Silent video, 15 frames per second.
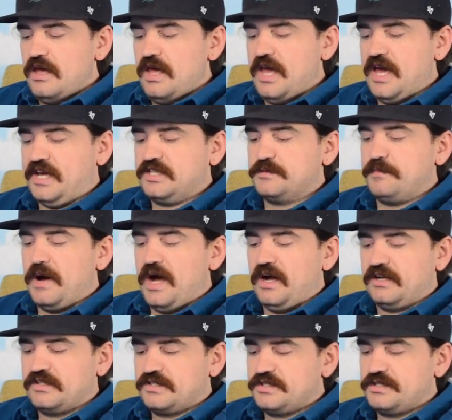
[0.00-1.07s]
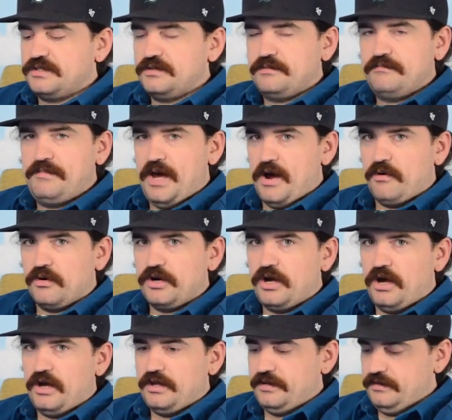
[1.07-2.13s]
Xbox powered
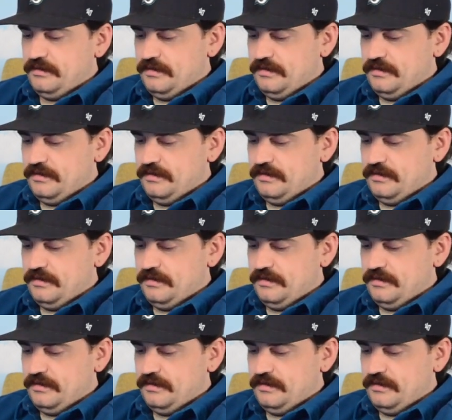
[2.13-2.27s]
on.